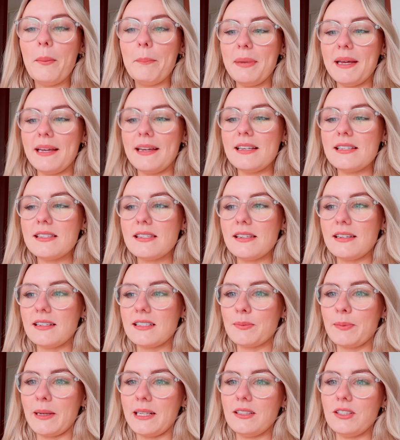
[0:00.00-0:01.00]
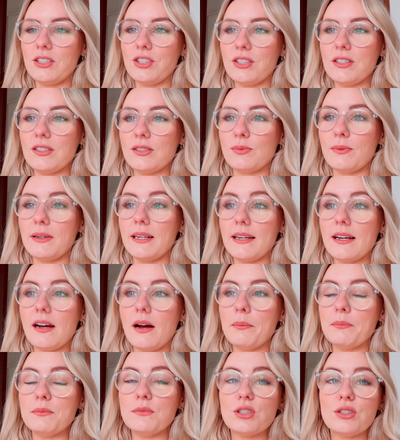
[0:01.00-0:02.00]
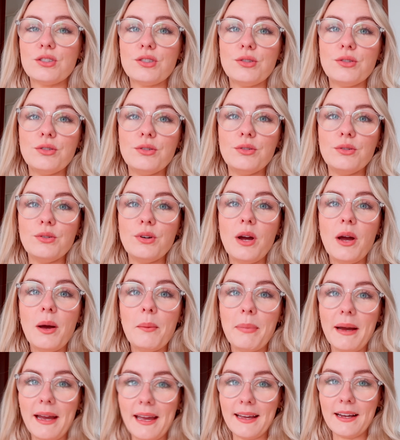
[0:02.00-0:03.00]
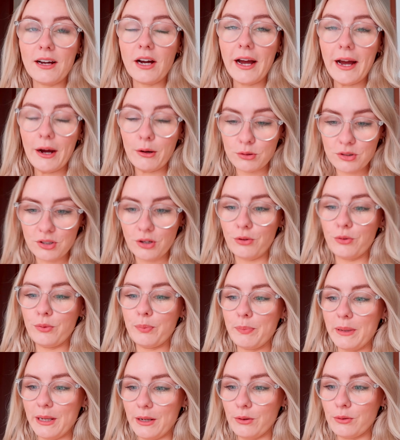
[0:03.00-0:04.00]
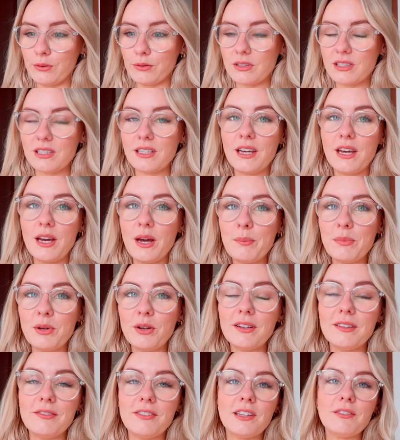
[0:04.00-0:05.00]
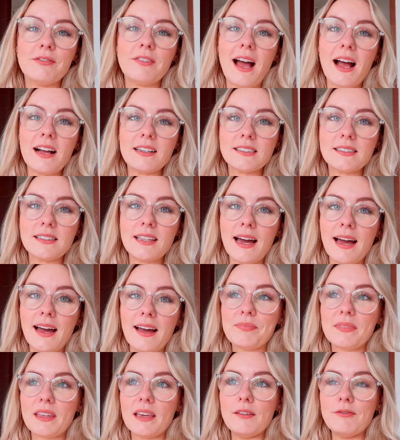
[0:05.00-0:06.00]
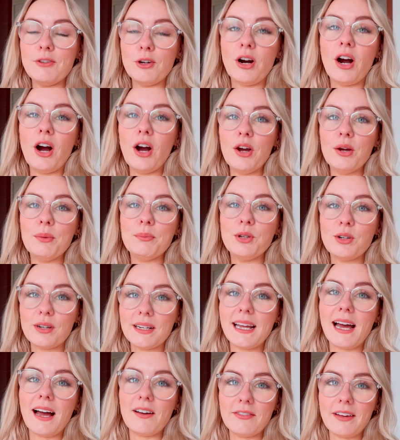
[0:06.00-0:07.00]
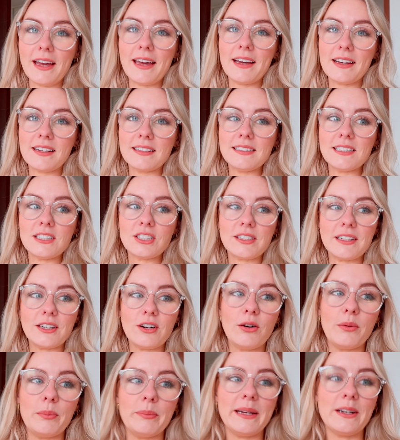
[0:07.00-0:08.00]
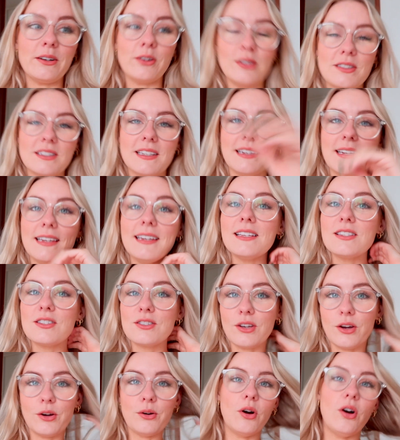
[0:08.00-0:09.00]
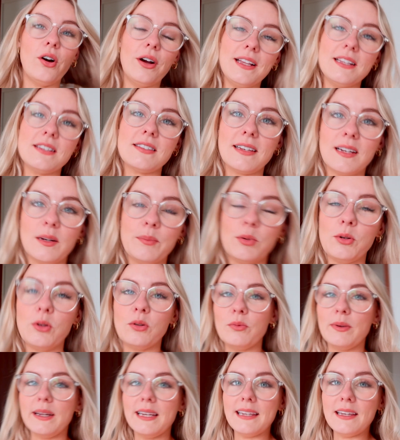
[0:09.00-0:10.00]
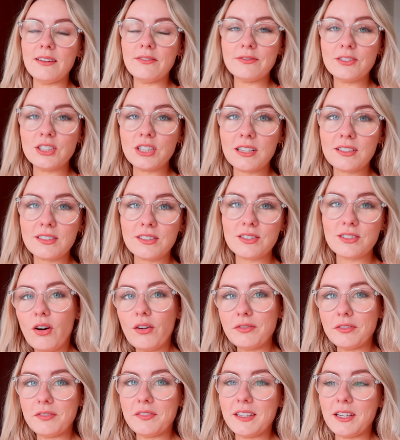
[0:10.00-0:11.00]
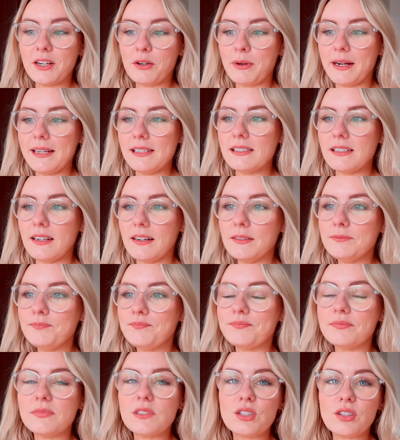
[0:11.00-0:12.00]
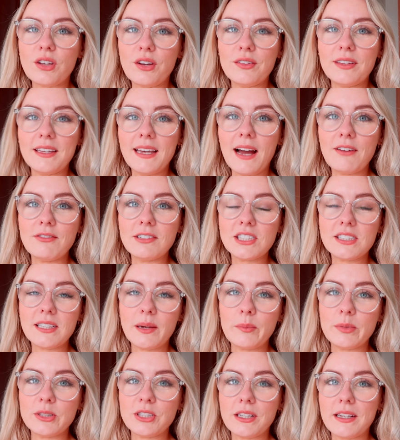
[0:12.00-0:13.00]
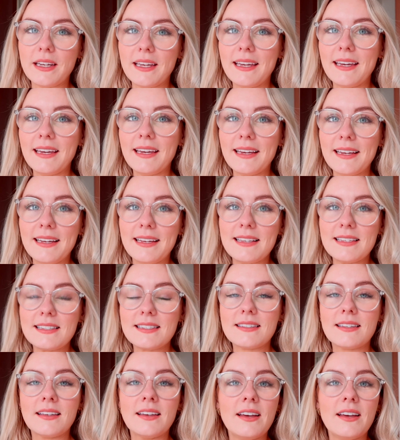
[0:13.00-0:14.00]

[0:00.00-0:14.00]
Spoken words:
biggest expenditures when it comes to paying household bills, purely for the fact that if you're home, you're going to have air conditioning on because it is so hot in Singapore. We live just off of the equator, so the average temperature here is